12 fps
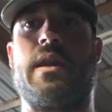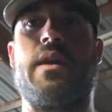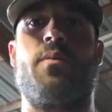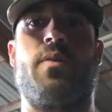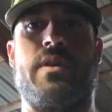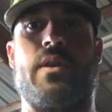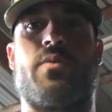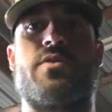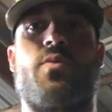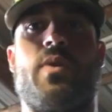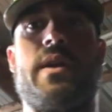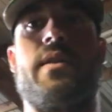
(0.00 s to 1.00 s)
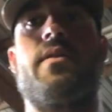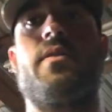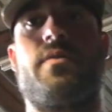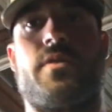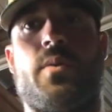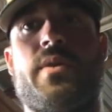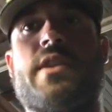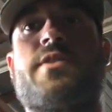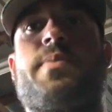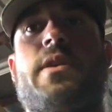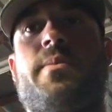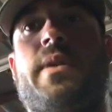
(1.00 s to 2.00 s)
again, when there was wind, throwing that
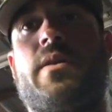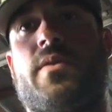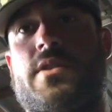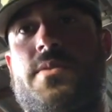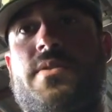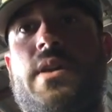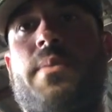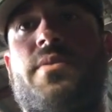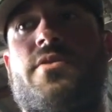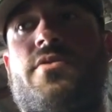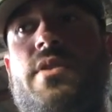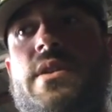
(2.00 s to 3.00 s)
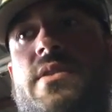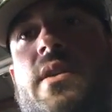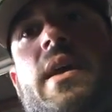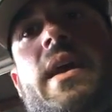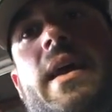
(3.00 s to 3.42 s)
spinnerbait around some cypress trees